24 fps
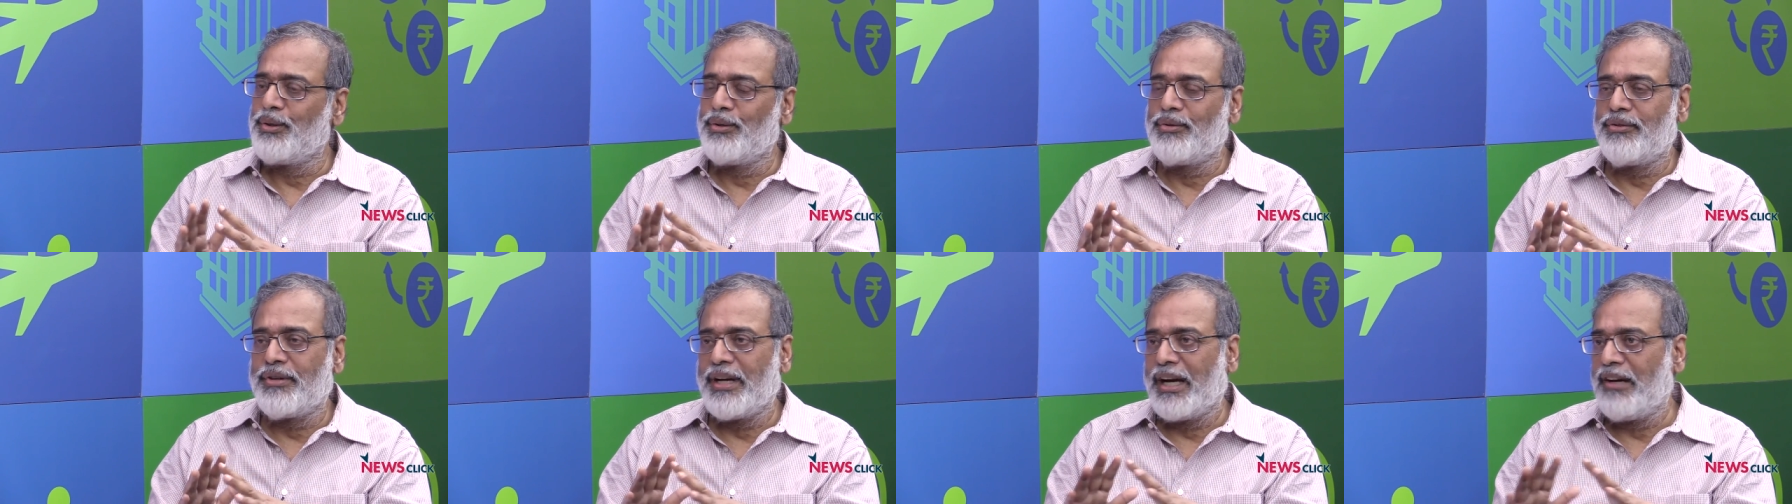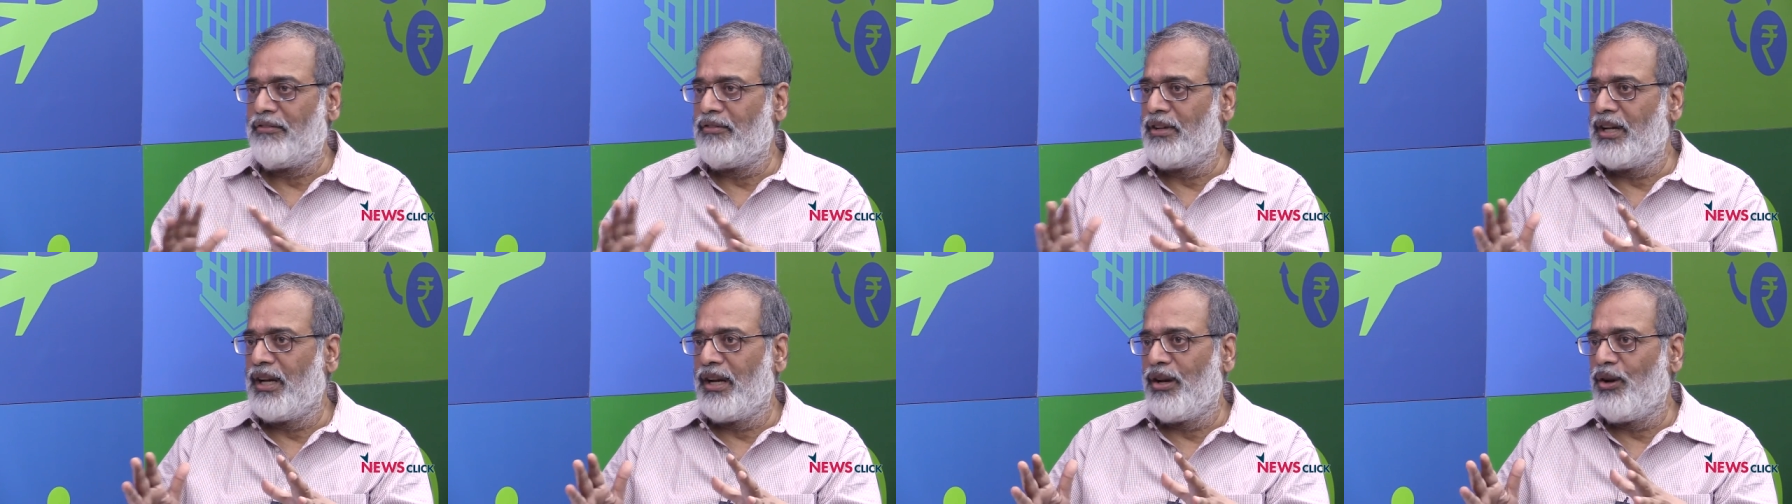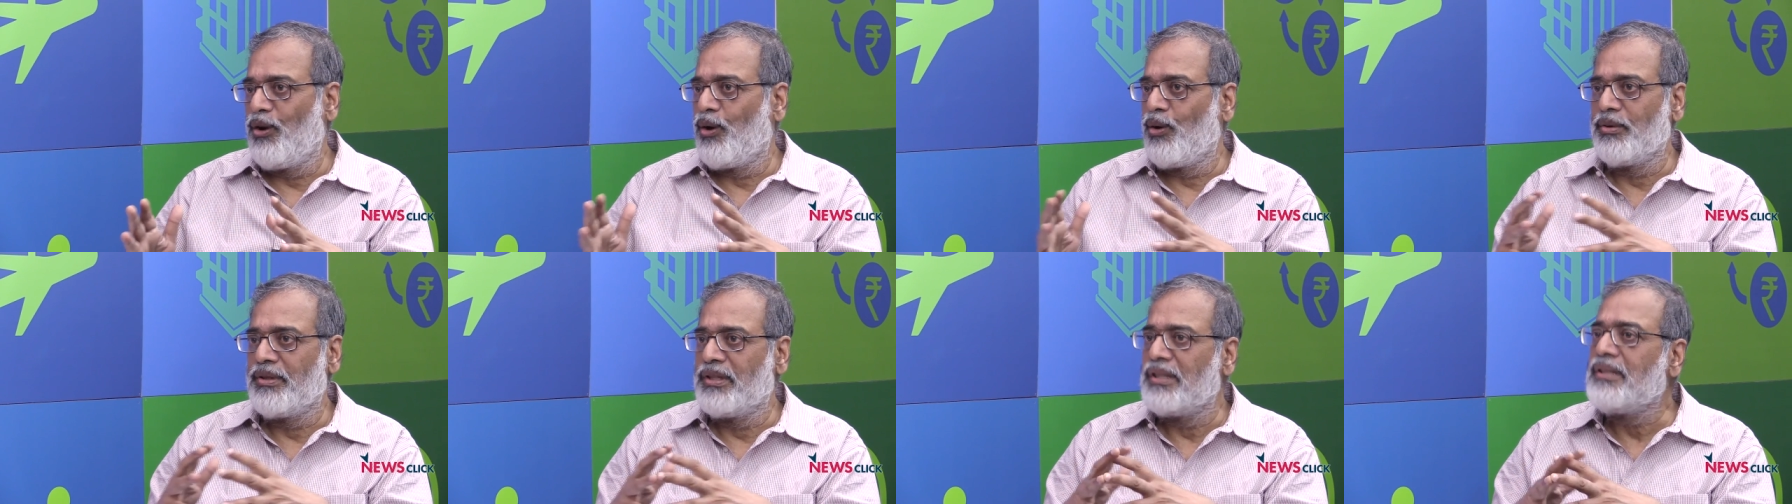to travel a
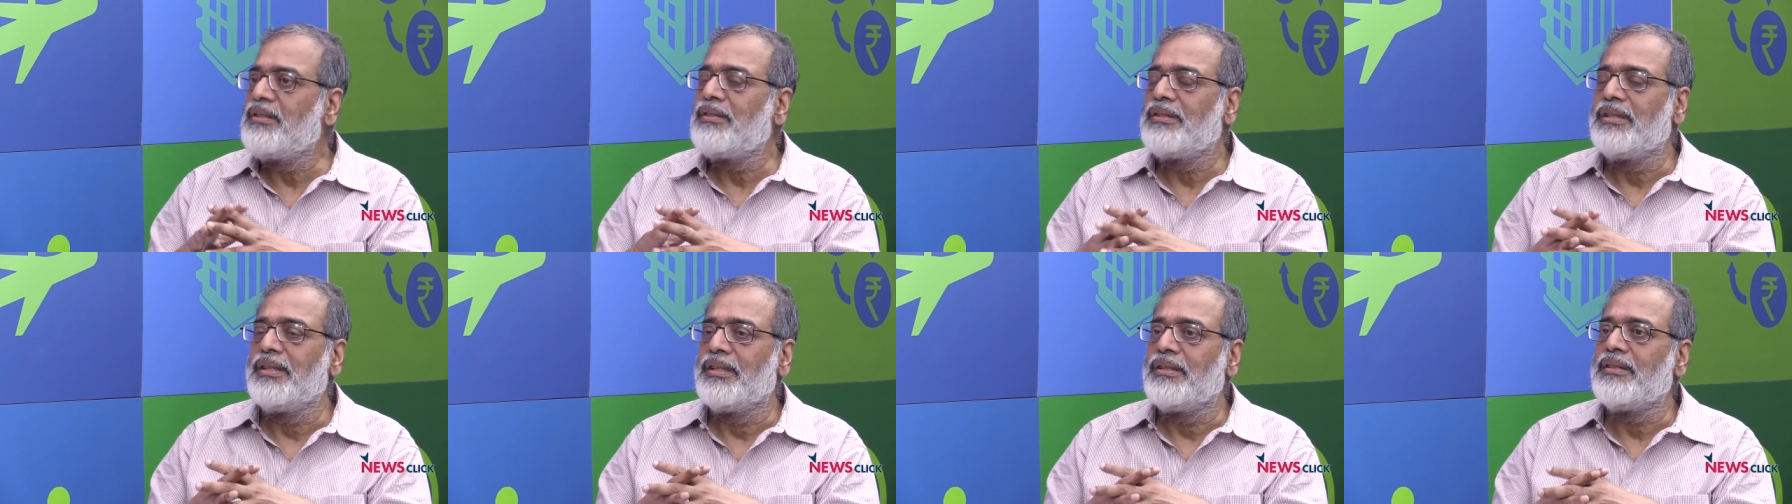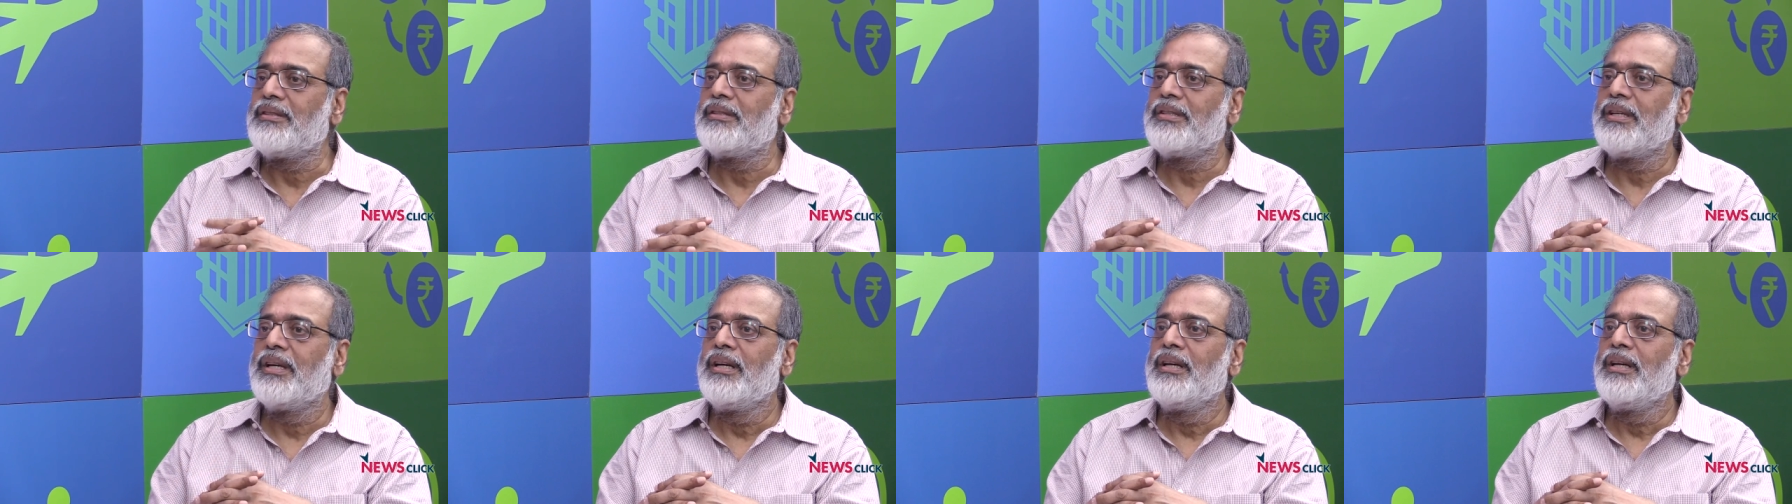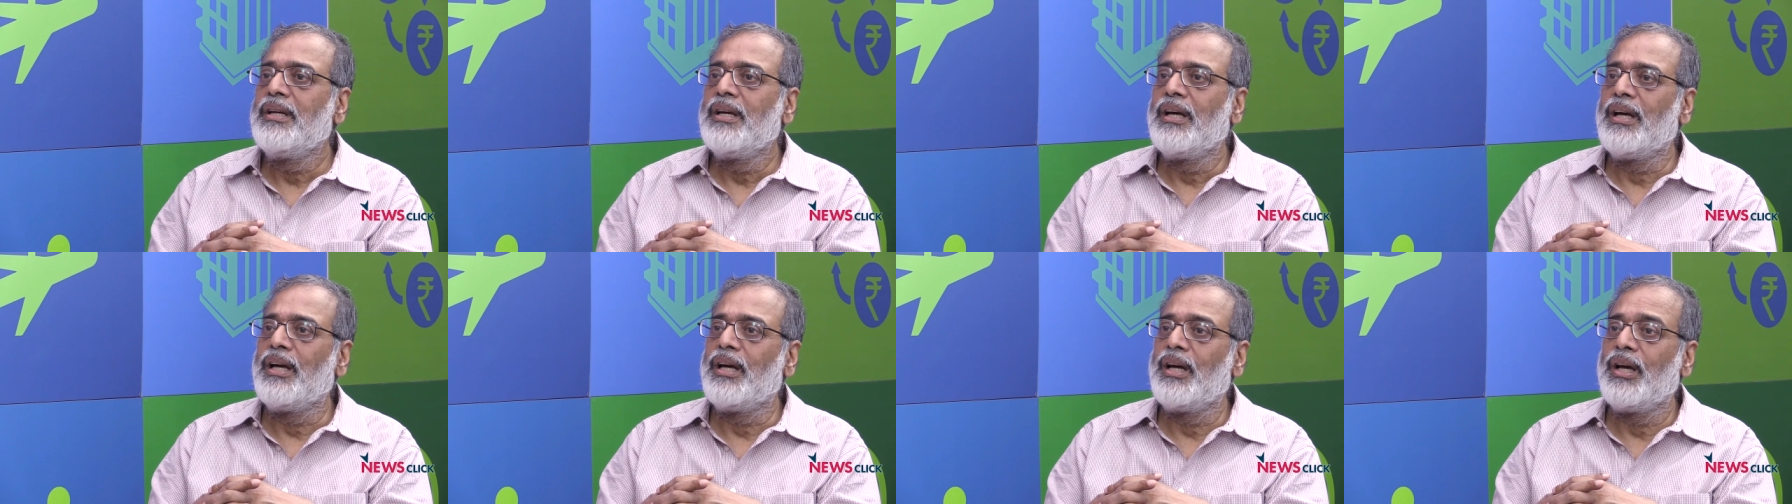long distance,
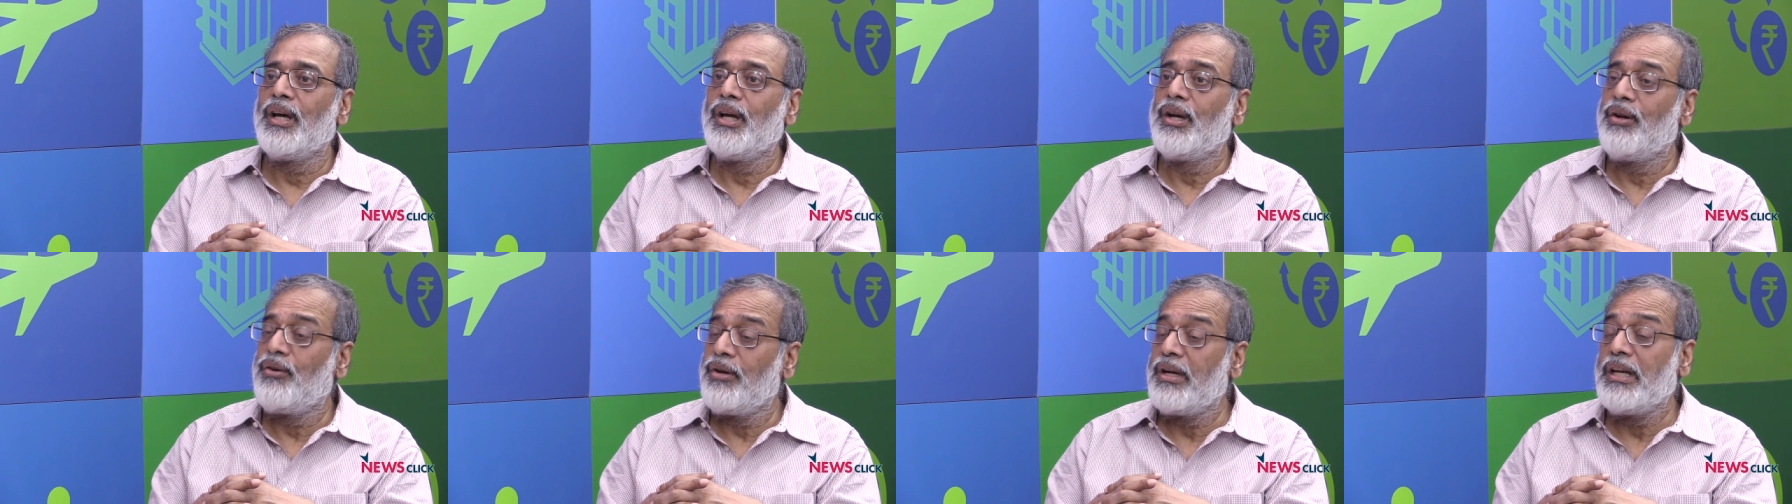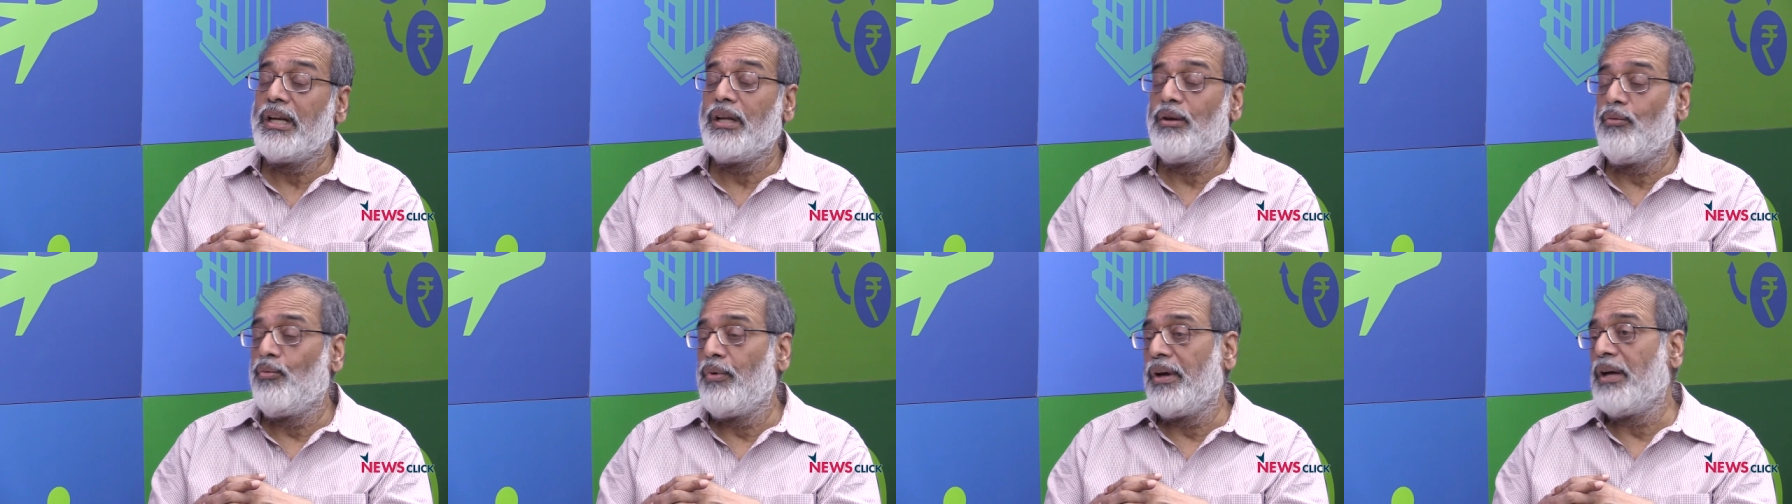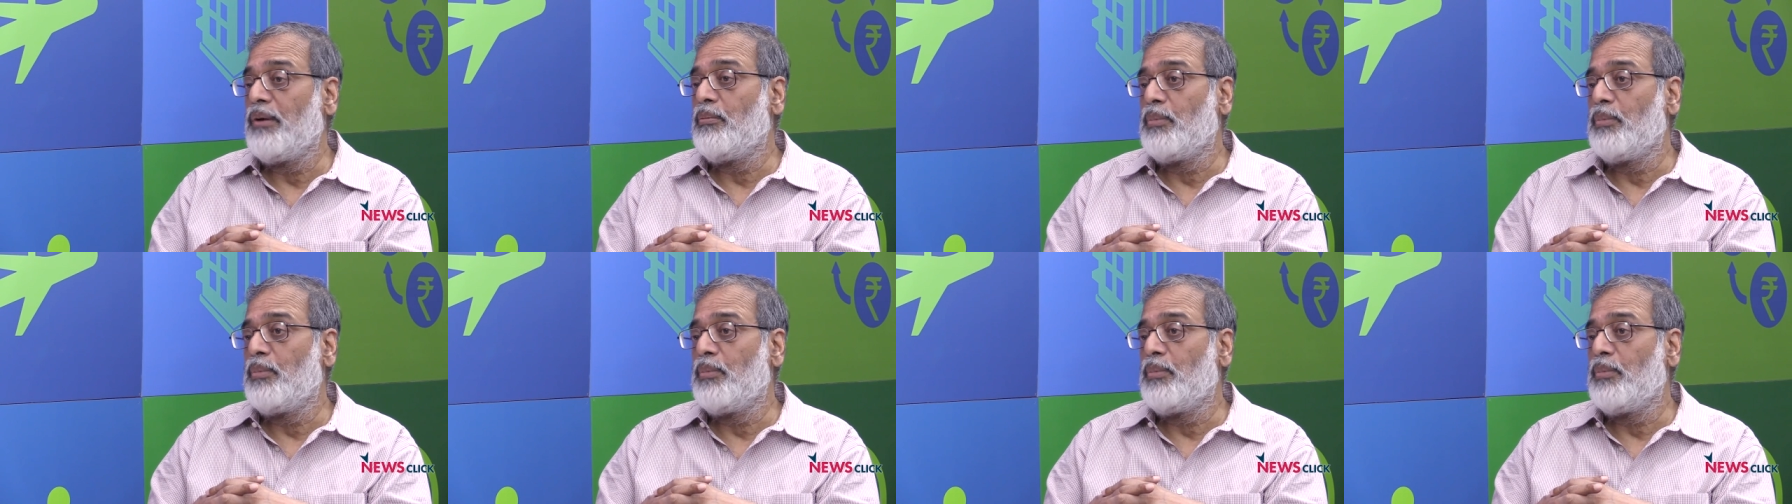uh, really way